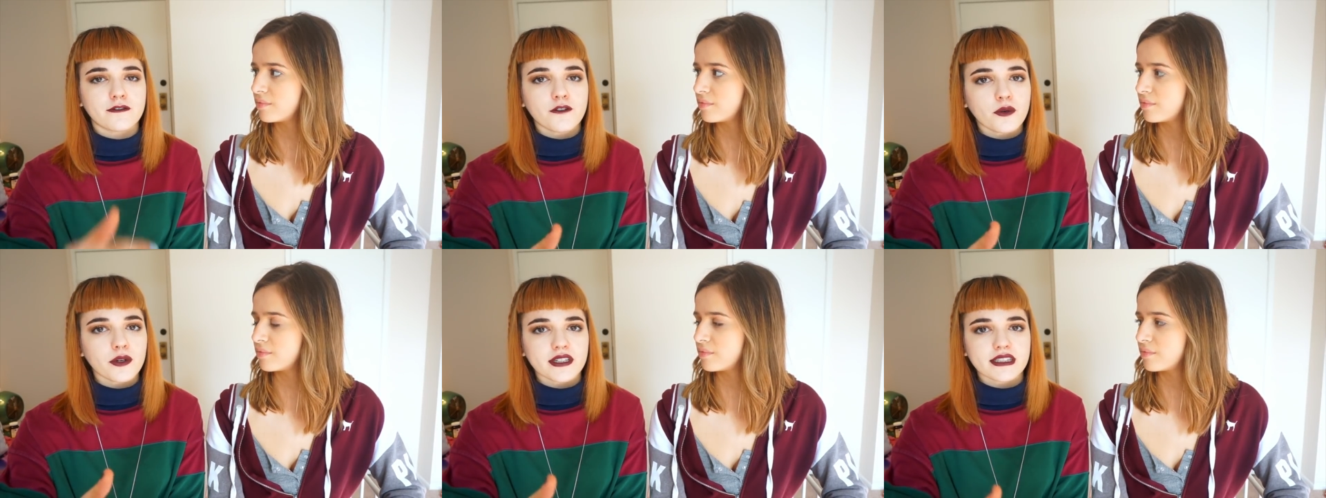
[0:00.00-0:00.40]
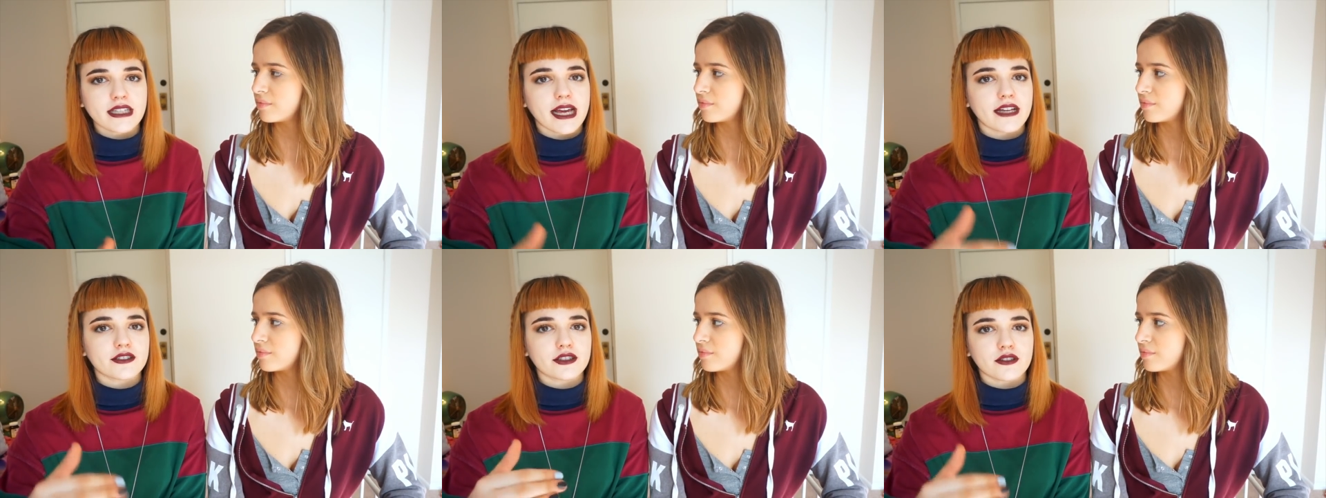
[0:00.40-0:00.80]
Speaker 1: four is
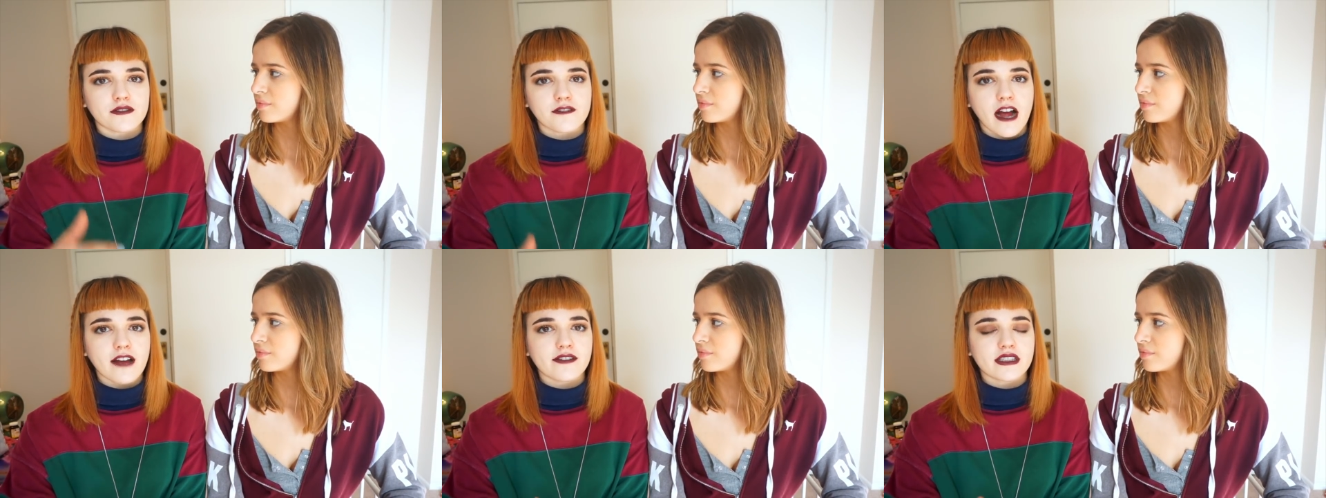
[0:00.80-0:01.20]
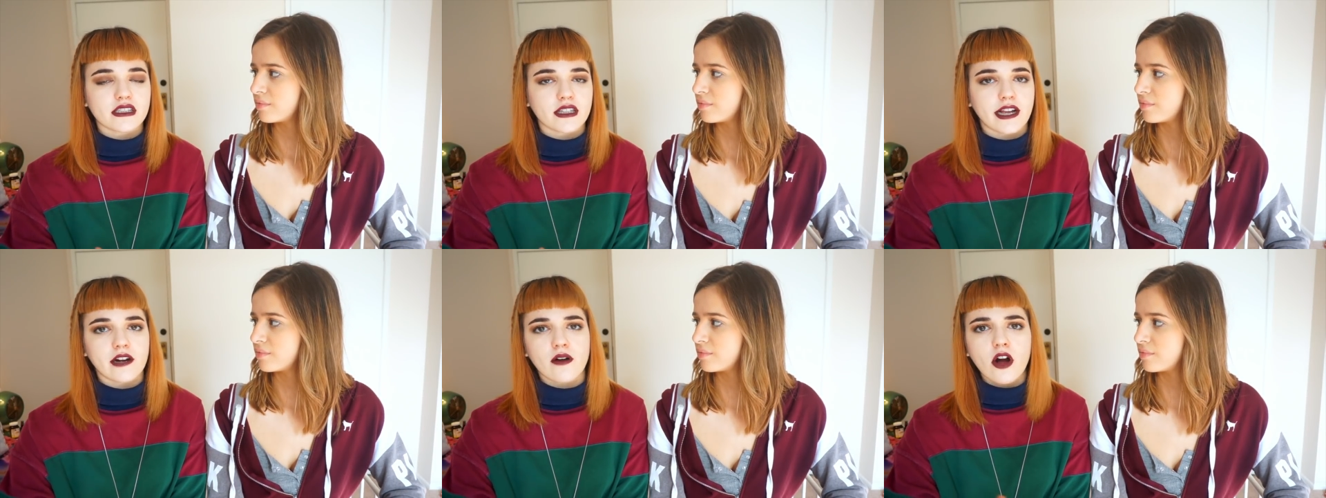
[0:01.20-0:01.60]
Cancer, five is
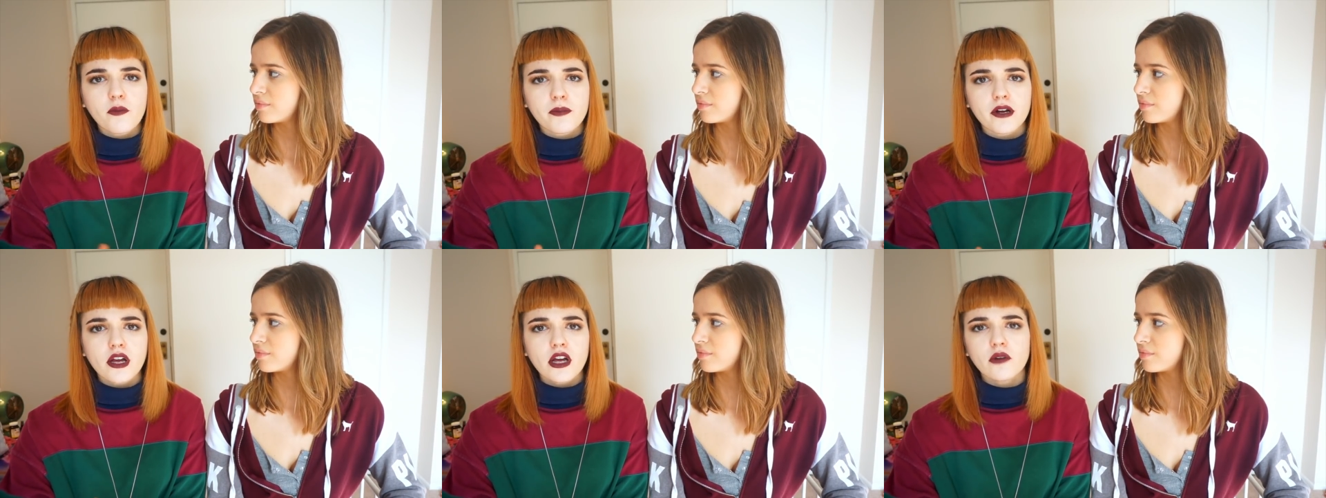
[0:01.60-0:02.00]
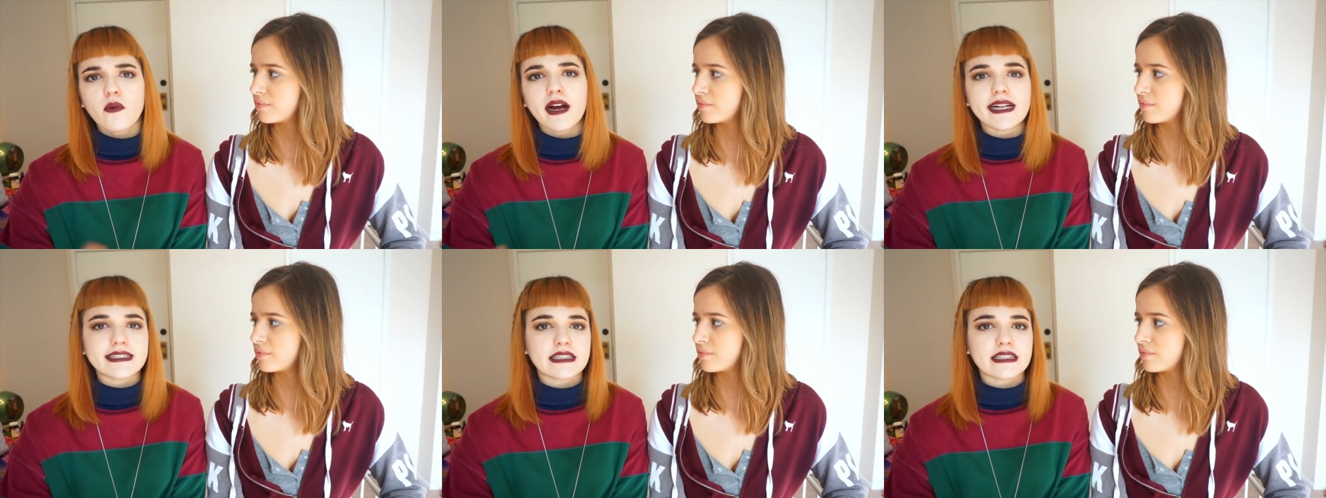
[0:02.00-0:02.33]
Leo. Oh, why